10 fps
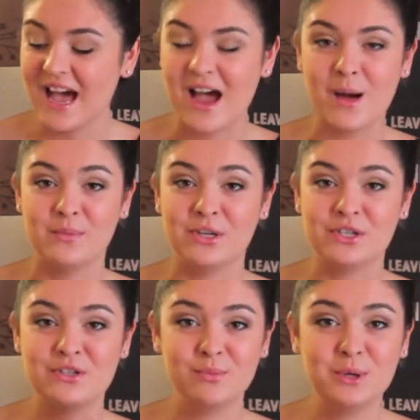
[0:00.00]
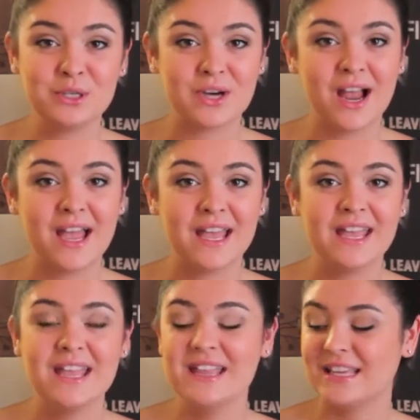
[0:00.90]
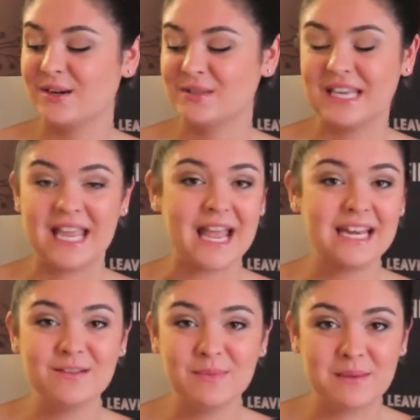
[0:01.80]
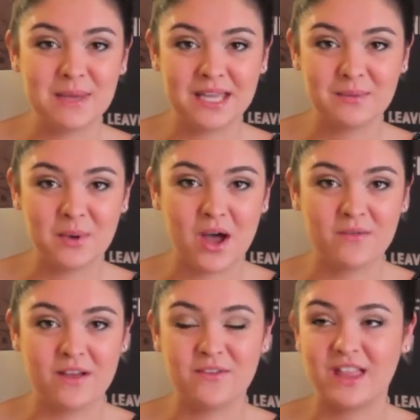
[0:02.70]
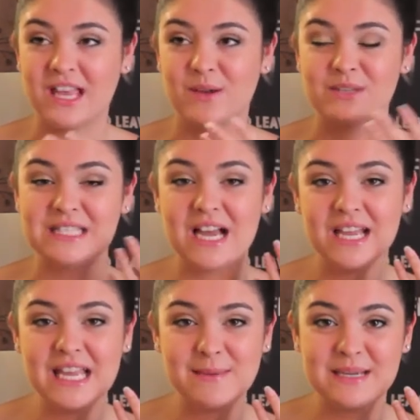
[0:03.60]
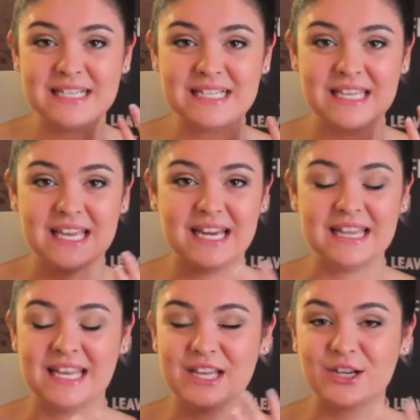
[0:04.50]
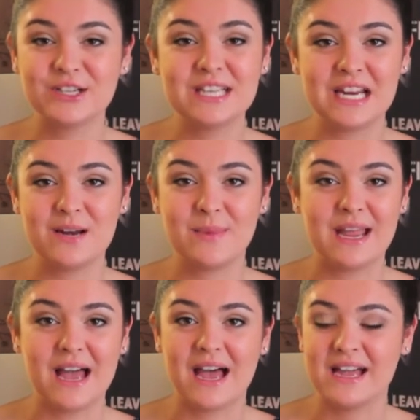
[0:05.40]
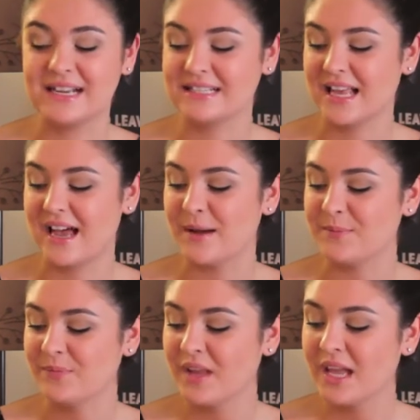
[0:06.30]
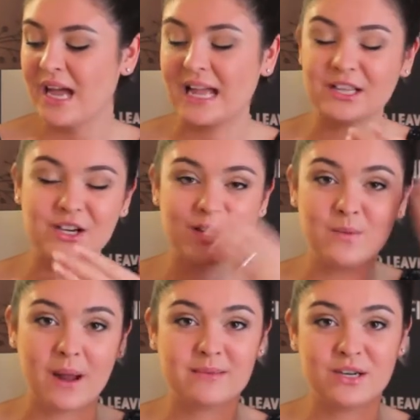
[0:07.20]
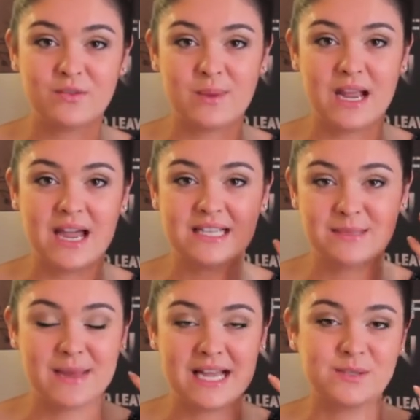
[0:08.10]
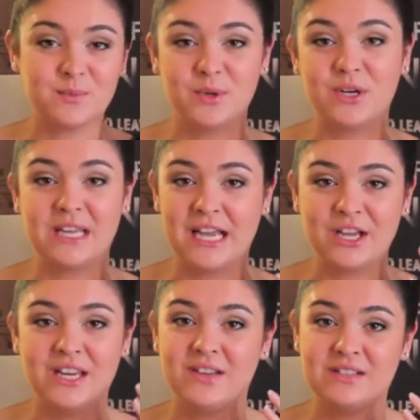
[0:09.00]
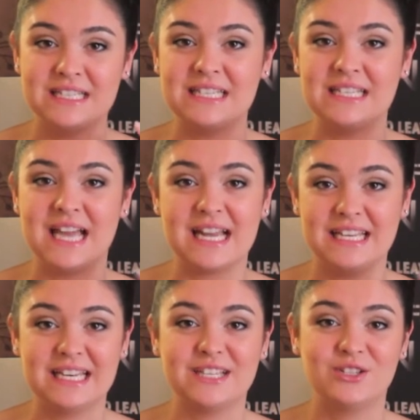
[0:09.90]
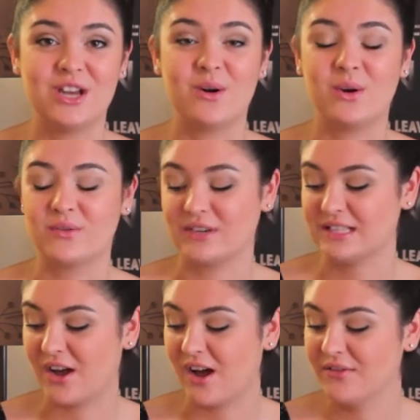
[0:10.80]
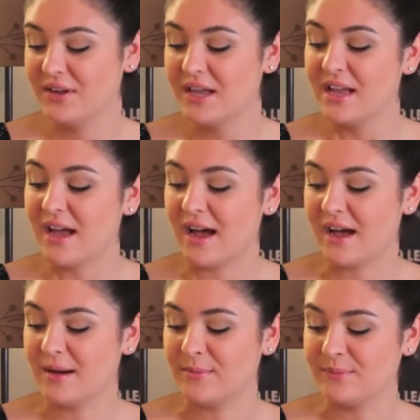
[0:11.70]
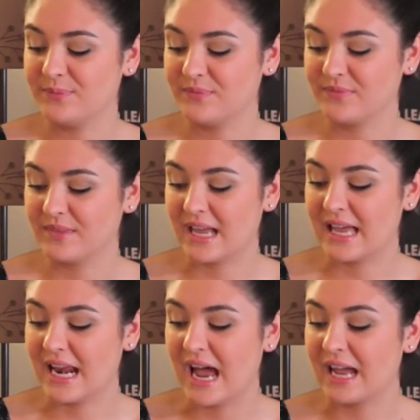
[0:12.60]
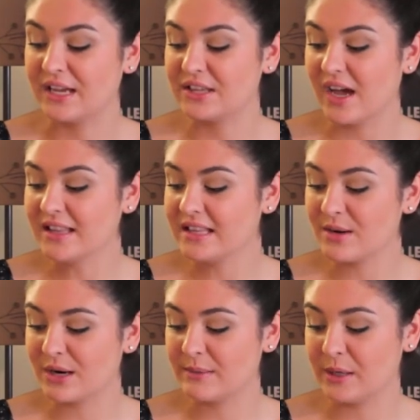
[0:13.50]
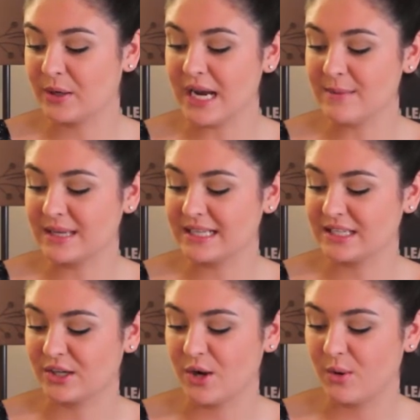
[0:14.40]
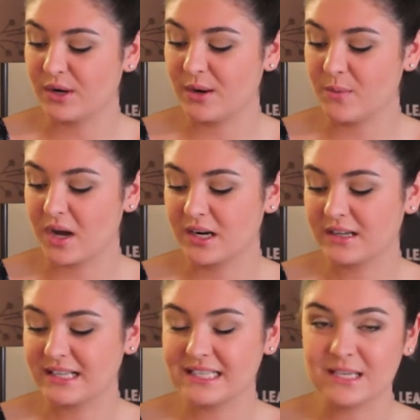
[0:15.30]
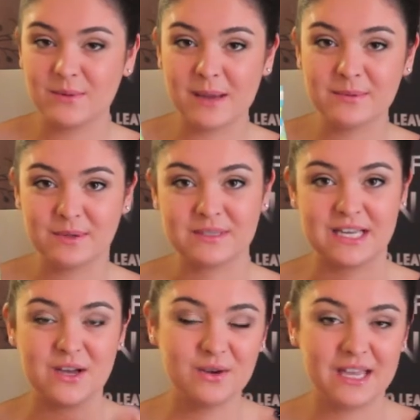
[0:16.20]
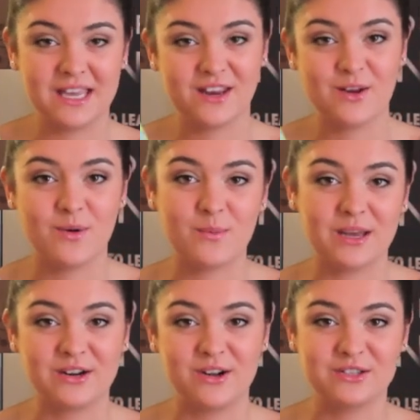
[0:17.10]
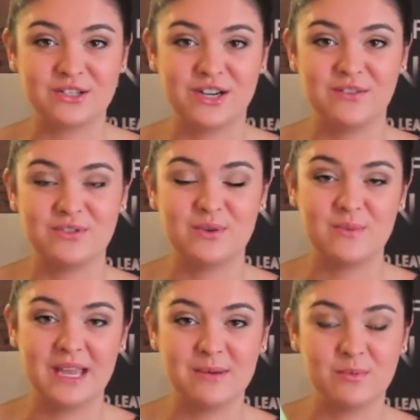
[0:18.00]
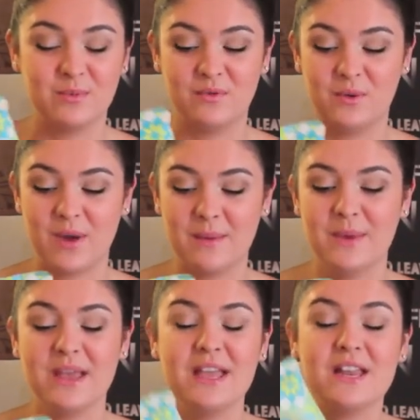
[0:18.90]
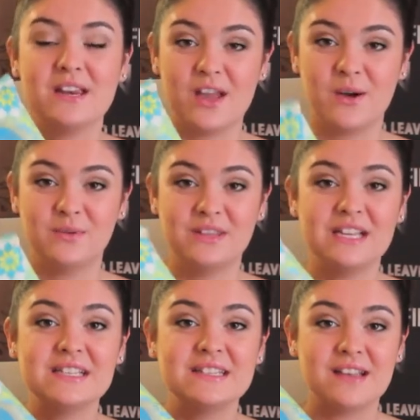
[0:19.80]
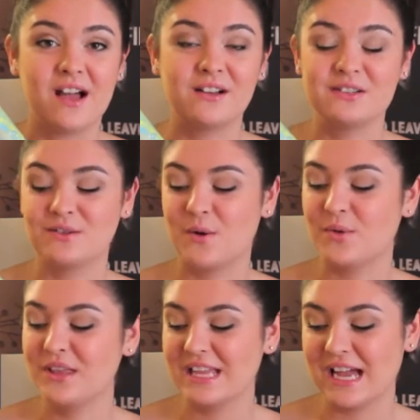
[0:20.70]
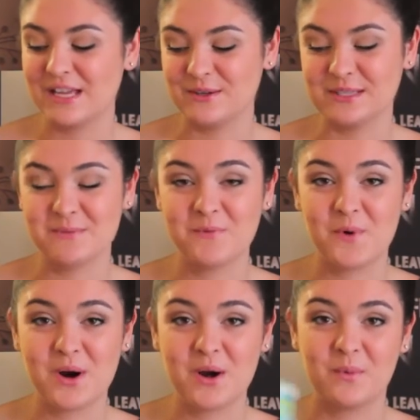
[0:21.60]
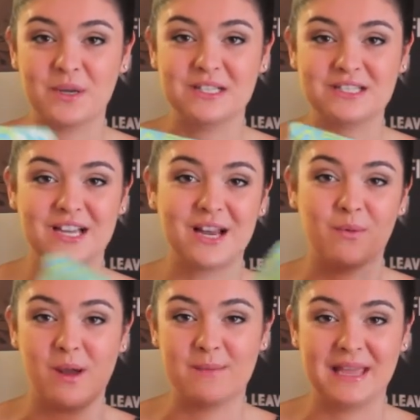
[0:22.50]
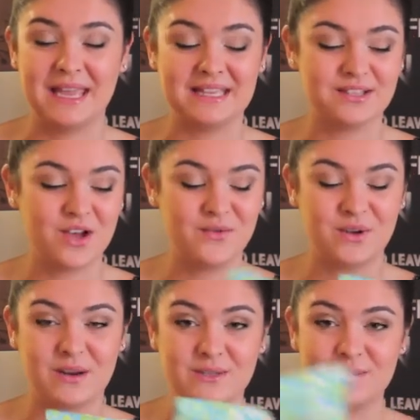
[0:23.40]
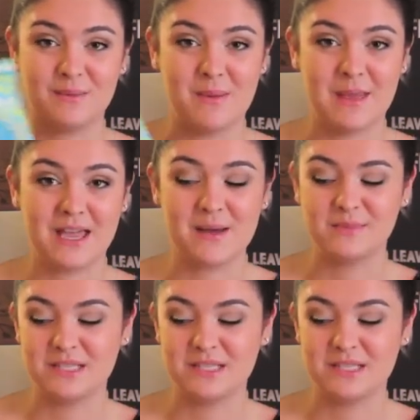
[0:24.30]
Um, they're super dry. They don't take any of my makeup off. I felt like I was tugging at my skin. They irritated my eyes. Um, I literally wiped it over my eyes and my eyes were burning. I couldn't even see. I had to get in the shower and rinse off. Um, And I thought that they were going to be great because they're coconut water cleansing wipes, so I was like, okay, you know, a better alternative to a makeup removing wipe. No, these suck. So the only thing I used them for was to kind of wipe my hands off when I was doing my makeup.